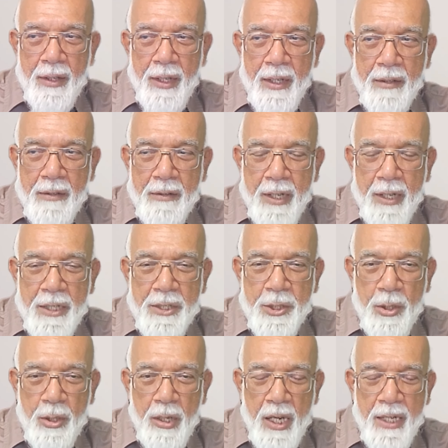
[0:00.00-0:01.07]
in
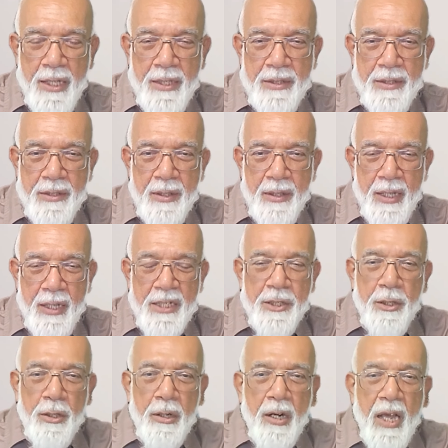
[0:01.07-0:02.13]
rationalized,
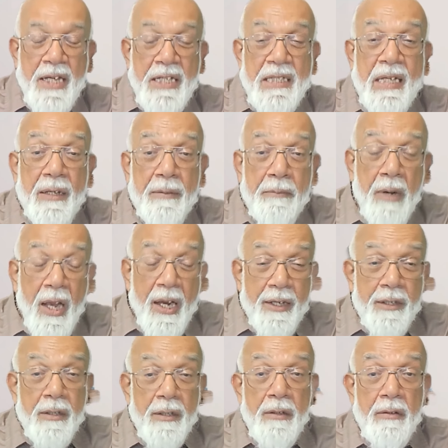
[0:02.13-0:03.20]
rationalizing mind.